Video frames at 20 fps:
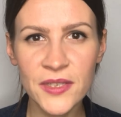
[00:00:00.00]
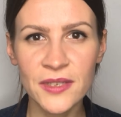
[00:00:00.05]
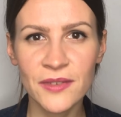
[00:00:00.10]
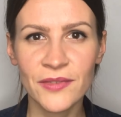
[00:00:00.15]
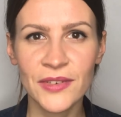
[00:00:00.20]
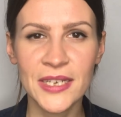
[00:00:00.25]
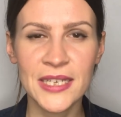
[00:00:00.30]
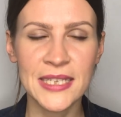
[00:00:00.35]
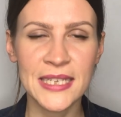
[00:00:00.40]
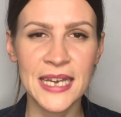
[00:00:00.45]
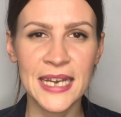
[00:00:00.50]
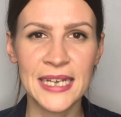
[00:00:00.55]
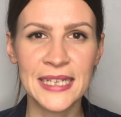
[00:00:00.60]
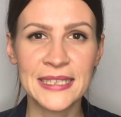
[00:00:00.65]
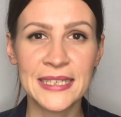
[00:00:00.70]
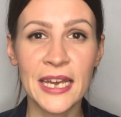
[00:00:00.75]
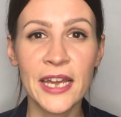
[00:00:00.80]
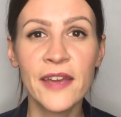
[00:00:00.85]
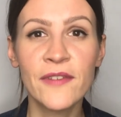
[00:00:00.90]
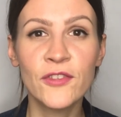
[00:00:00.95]
of it, and
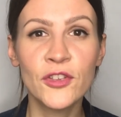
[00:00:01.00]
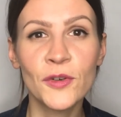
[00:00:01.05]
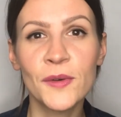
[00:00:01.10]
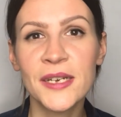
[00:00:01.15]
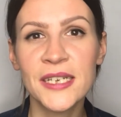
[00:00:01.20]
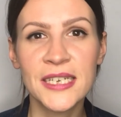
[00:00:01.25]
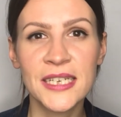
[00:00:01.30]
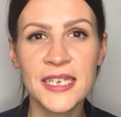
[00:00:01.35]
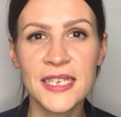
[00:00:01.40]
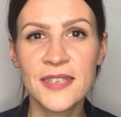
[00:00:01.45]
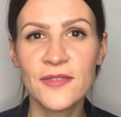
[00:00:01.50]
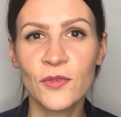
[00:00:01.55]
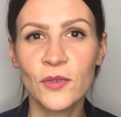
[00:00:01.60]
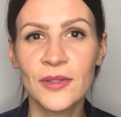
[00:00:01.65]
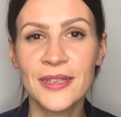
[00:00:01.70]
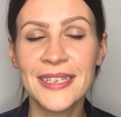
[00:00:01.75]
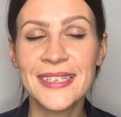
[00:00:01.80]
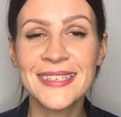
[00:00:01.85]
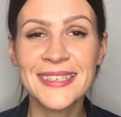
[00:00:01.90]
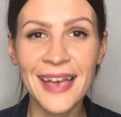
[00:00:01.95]
I have new ideas for
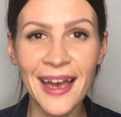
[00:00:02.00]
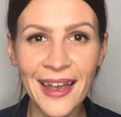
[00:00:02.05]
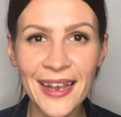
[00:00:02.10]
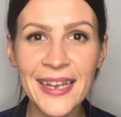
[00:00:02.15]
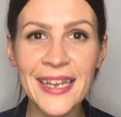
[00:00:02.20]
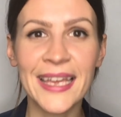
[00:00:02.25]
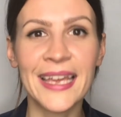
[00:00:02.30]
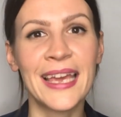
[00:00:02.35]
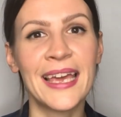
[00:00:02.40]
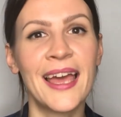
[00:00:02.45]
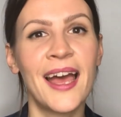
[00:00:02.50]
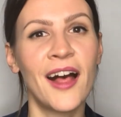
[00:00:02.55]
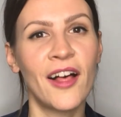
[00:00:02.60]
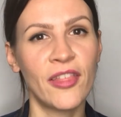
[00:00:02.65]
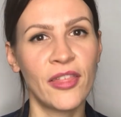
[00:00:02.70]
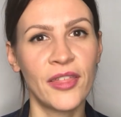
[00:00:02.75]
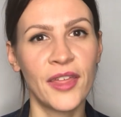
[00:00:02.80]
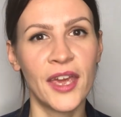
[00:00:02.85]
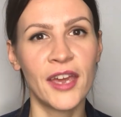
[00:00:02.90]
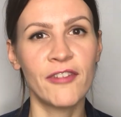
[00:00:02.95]
designing a
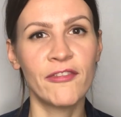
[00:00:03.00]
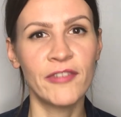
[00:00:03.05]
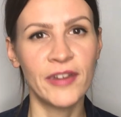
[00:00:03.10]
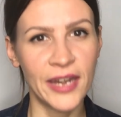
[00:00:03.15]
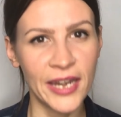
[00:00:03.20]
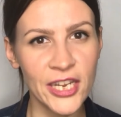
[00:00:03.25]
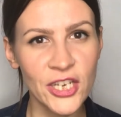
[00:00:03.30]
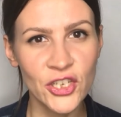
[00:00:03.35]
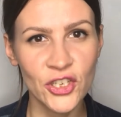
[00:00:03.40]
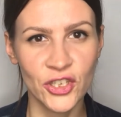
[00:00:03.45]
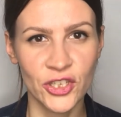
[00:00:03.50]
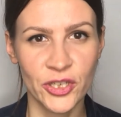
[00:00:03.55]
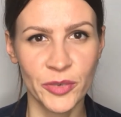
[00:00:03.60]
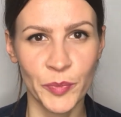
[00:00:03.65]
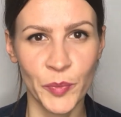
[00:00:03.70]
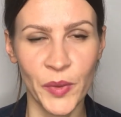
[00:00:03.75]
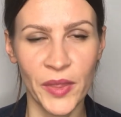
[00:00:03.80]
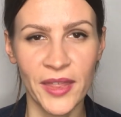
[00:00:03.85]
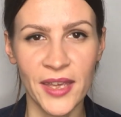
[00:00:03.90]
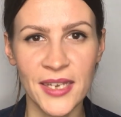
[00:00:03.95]
healthier relationship
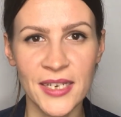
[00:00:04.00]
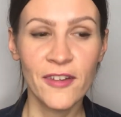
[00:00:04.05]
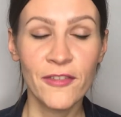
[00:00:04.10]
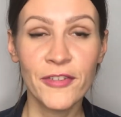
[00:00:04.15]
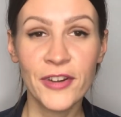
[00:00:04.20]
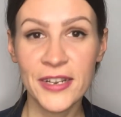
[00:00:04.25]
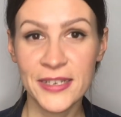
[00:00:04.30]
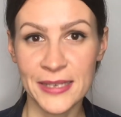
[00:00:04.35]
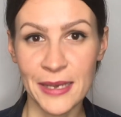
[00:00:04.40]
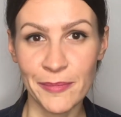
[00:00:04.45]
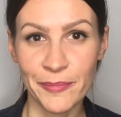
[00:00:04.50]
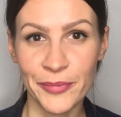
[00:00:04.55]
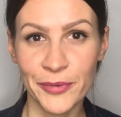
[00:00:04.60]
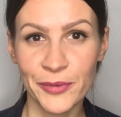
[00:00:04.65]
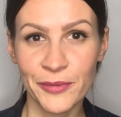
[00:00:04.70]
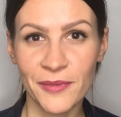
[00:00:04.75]
with it. For example,